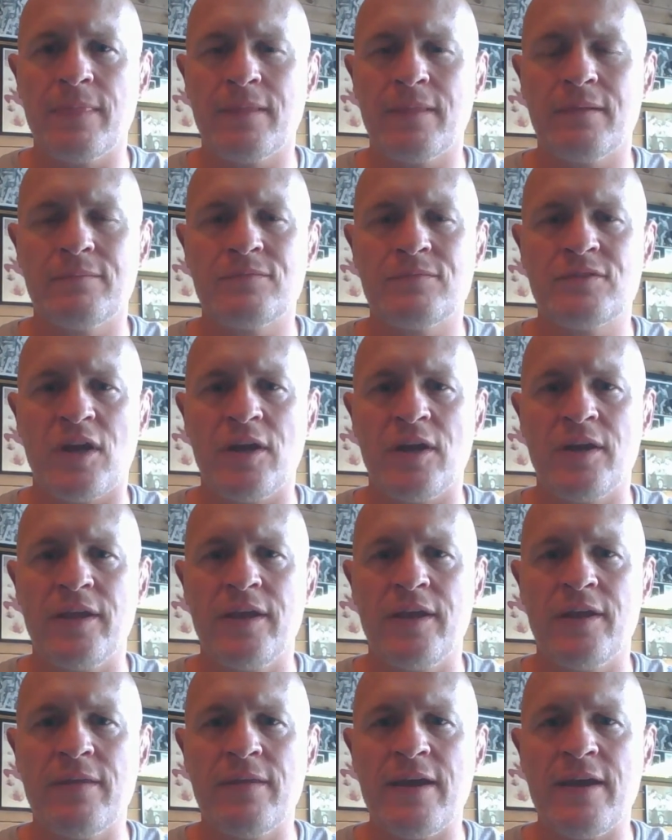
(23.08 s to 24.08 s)
Sorry to
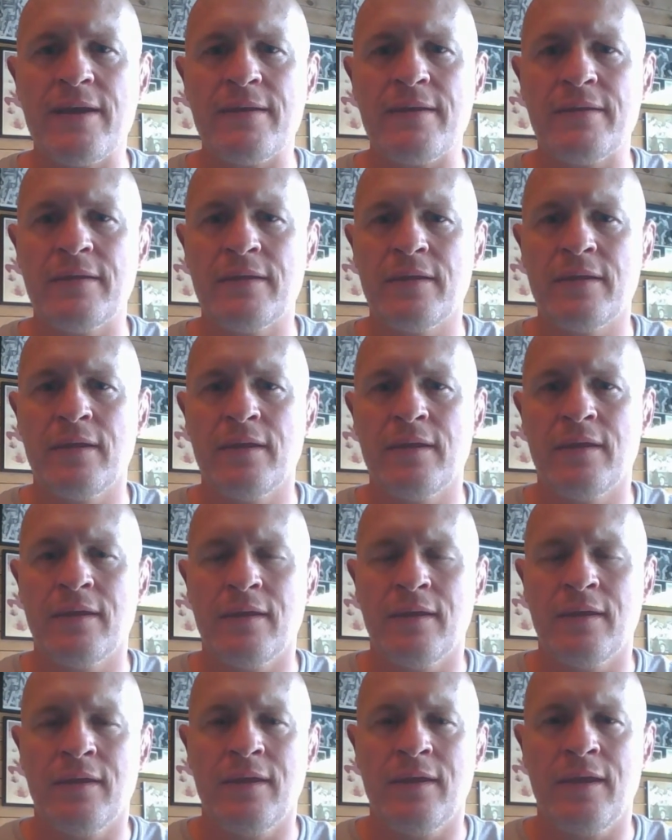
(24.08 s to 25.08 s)
hear that,
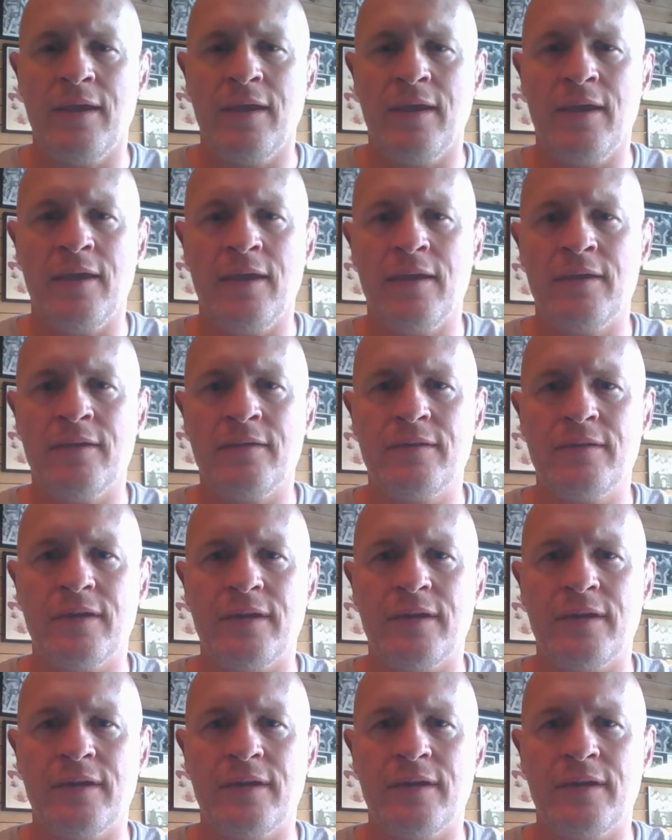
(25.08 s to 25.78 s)
and